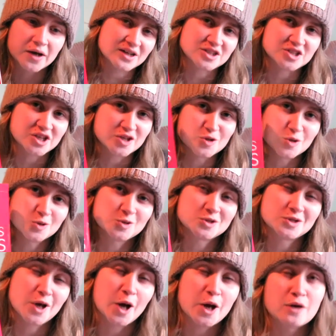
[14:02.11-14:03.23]
As Jess knows,
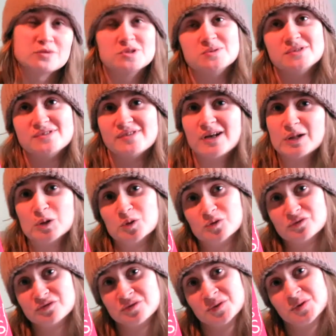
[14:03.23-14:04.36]
that I absolutely fell in
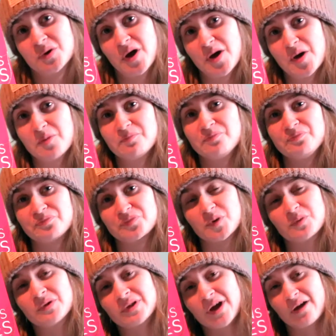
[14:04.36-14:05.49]
love
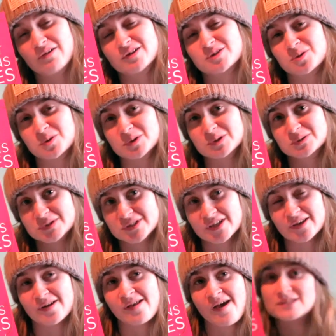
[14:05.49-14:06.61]
with a character called
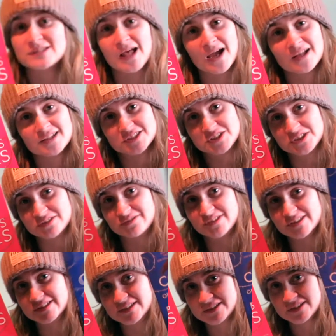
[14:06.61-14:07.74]
Lucian. Slightly
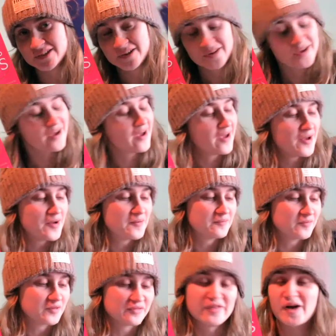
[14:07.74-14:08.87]
shifted
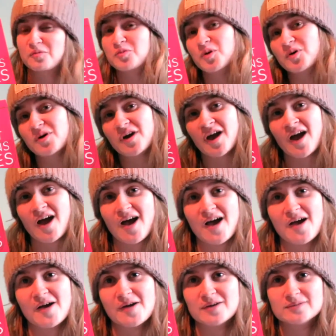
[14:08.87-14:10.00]
with that book
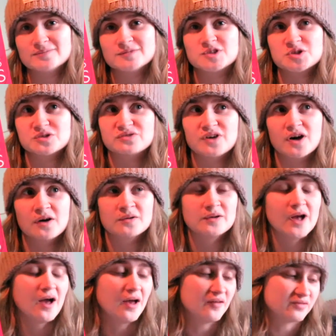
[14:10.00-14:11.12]
so far.
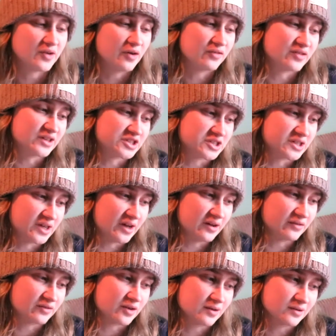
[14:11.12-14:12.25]
I've not finished it yet.
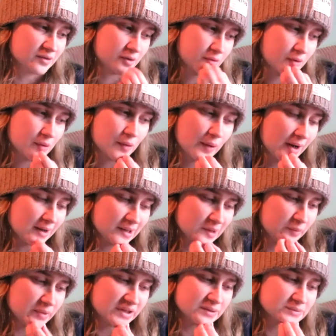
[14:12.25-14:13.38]
I've got quite a little
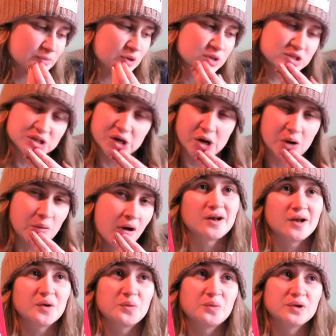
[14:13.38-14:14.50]
bit more to go,
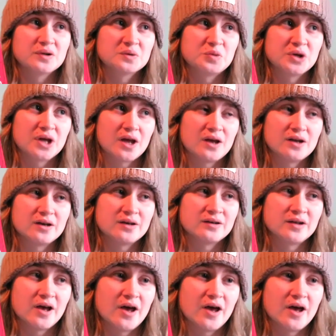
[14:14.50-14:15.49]
and I will be getting